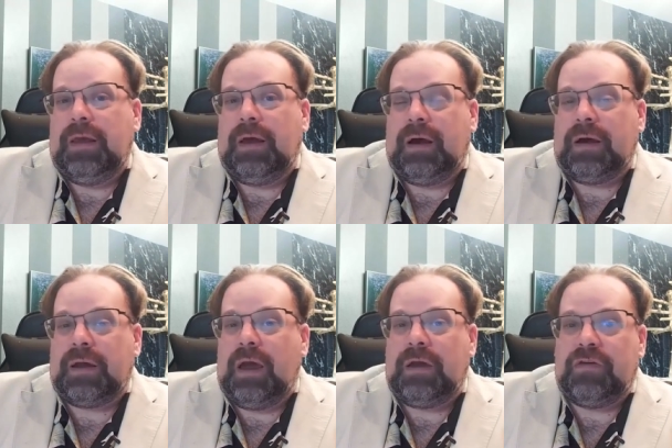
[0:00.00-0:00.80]
uh,
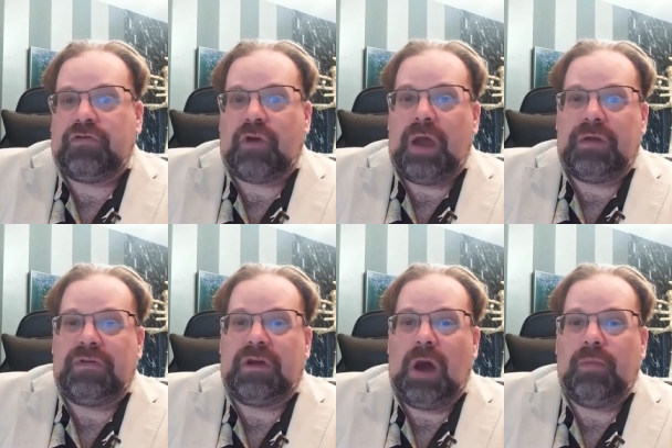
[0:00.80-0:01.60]
a, trying
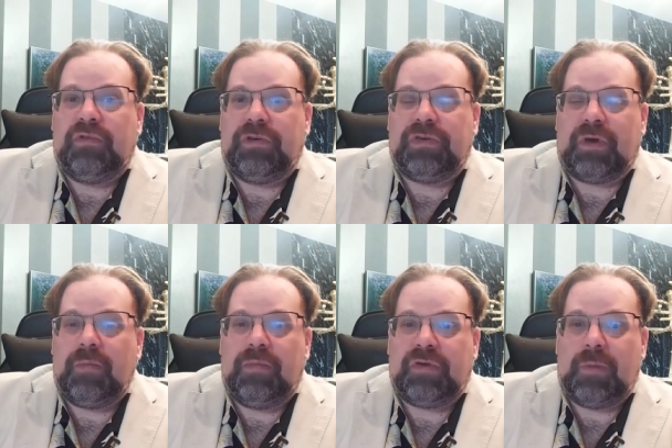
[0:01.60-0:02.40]
to come to
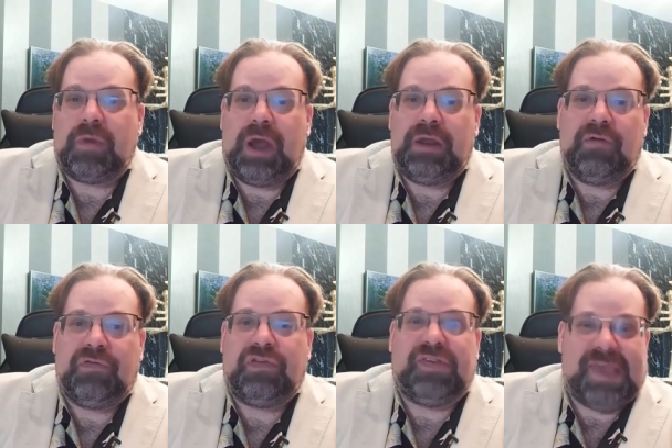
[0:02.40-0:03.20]
some some kind of
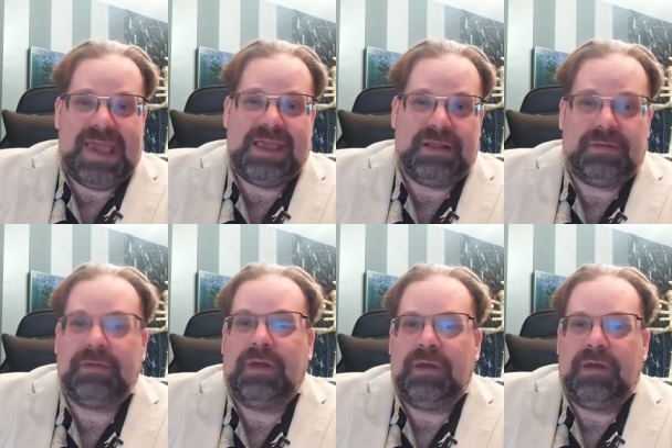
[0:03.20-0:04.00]
sane
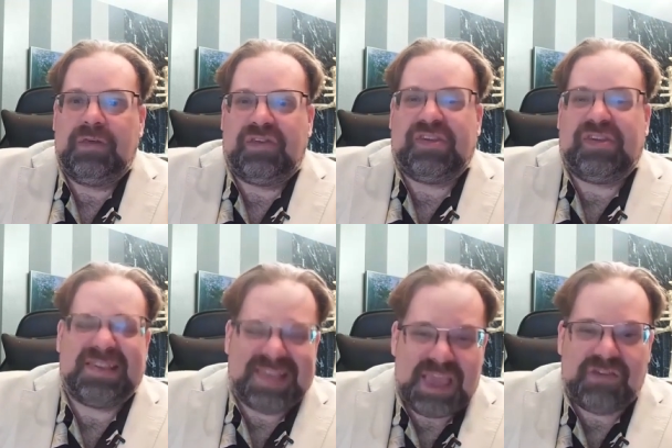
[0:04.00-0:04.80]

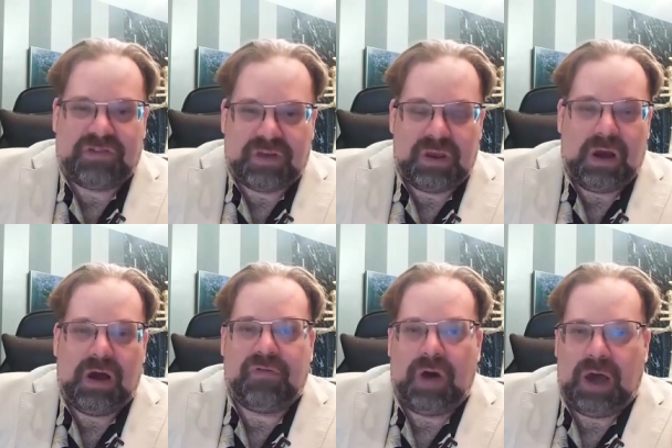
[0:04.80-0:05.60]
cessation
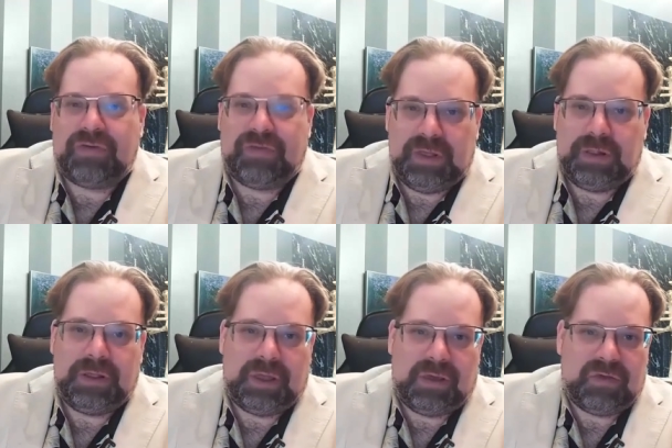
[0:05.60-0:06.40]
of
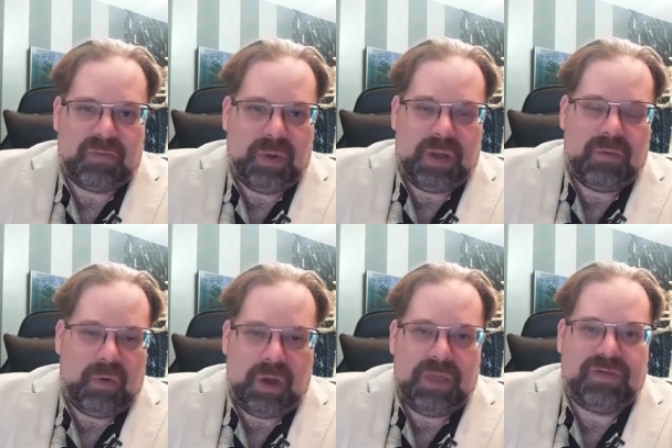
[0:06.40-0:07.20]
hostilities. But
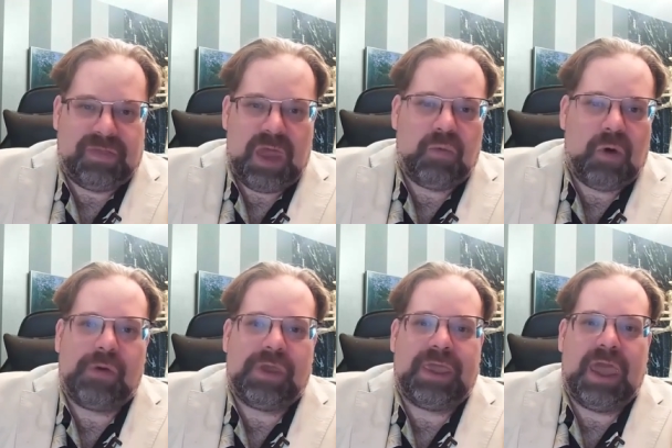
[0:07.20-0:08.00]
instead, what
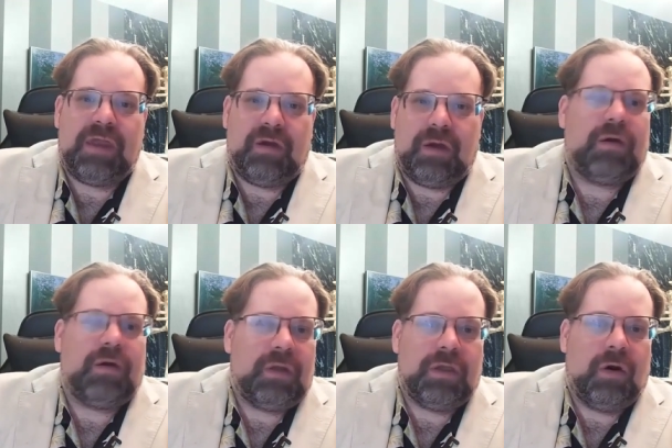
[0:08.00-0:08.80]
we get,
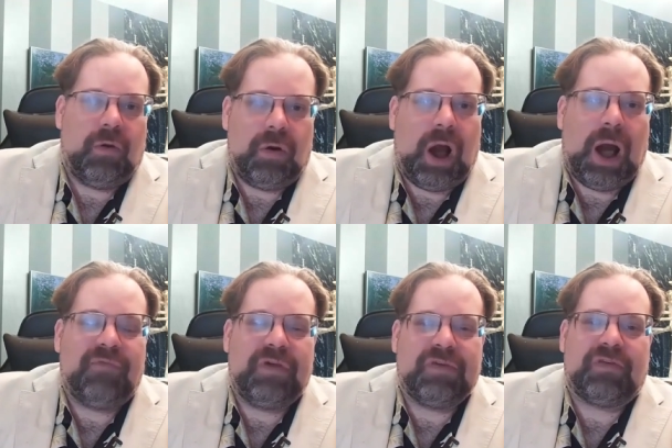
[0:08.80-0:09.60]
you know,
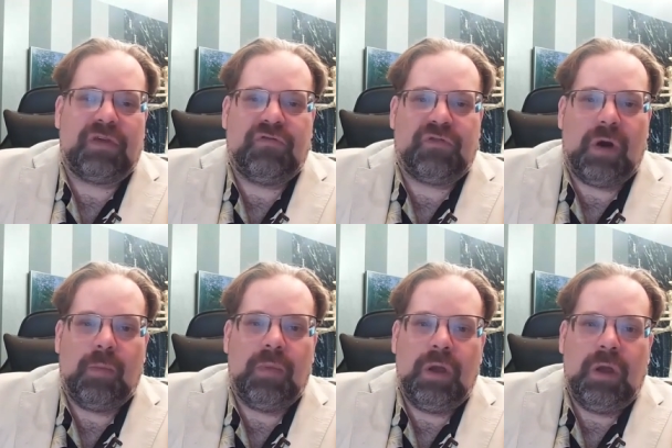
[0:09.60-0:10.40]
obviously
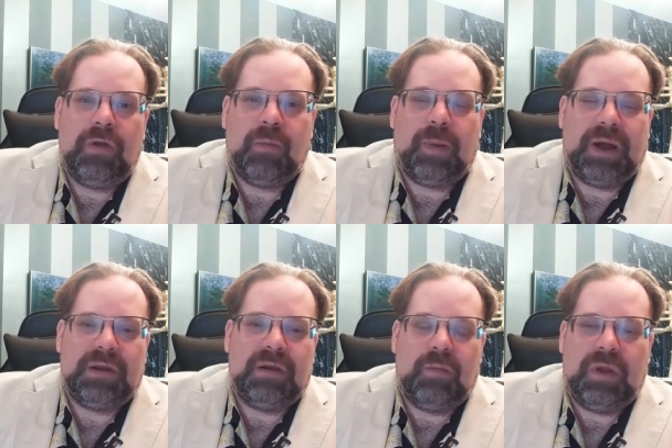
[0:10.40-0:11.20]
from the
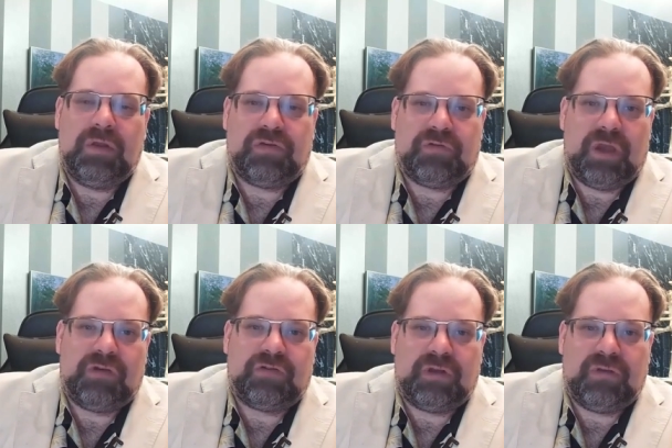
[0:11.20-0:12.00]
Biden
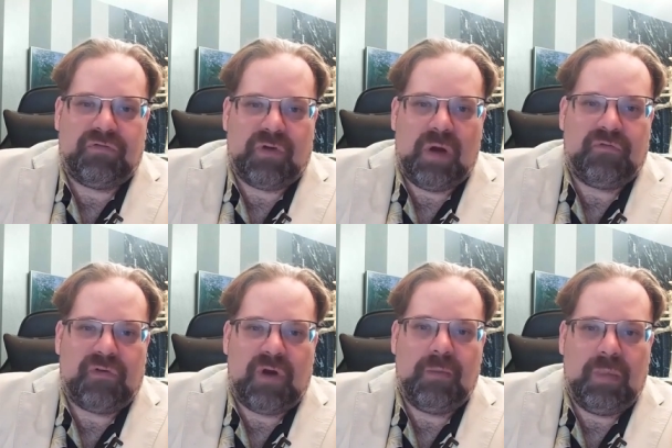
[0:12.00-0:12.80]
administration, from
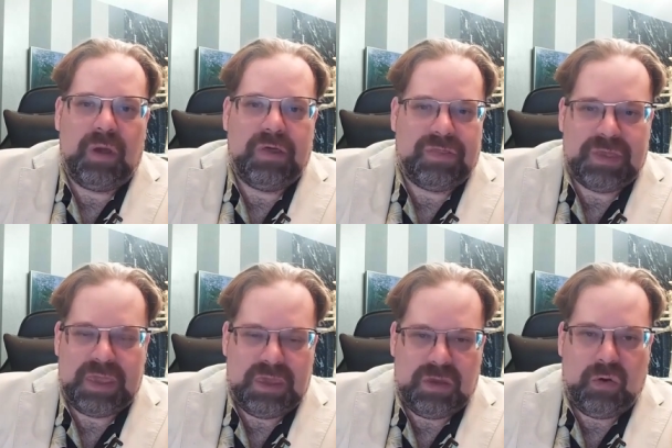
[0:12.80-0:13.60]
from uh, the
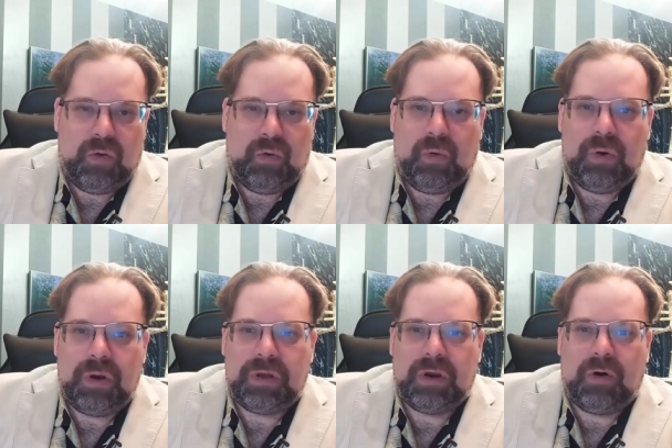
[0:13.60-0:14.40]
EU,
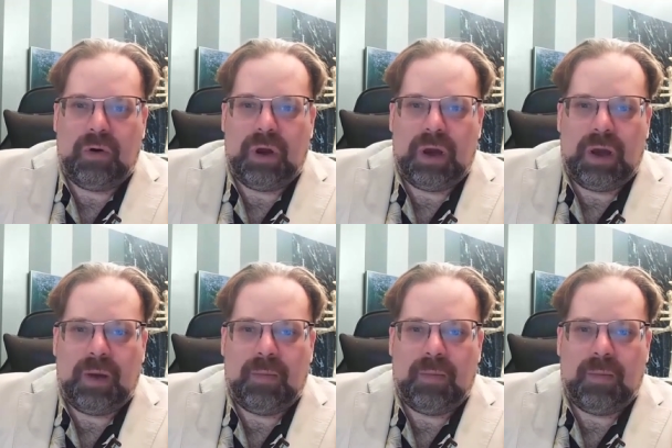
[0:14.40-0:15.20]
you know,
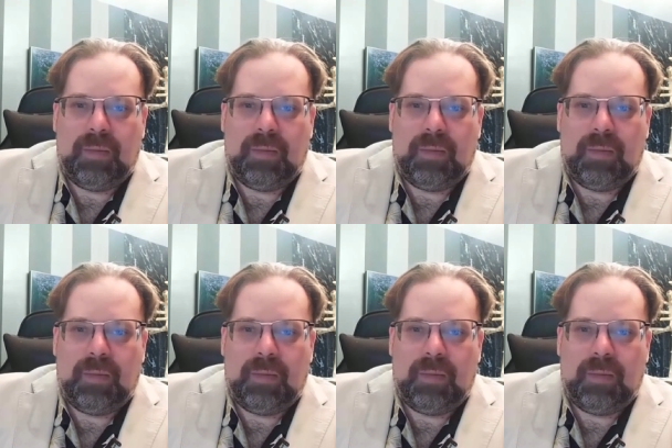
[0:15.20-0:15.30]
um,